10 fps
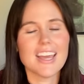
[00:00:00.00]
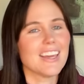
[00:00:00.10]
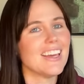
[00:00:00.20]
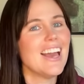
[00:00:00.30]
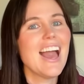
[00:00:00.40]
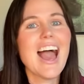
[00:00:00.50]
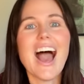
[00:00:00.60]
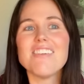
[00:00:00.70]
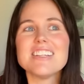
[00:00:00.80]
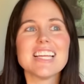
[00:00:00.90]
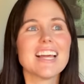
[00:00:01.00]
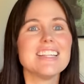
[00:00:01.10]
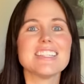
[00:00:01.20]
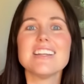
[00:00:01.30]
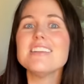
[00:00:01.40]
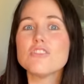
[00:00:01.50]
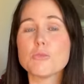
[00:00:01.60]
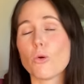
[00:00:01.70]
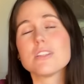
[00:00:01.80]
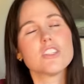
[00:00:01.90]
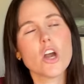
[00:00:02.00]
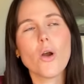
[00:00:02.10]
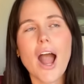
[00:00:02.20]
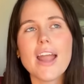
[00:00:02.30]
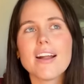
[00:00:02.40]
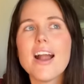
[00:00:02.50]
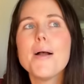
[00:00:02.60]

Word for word: like having to get into tons of sports, though I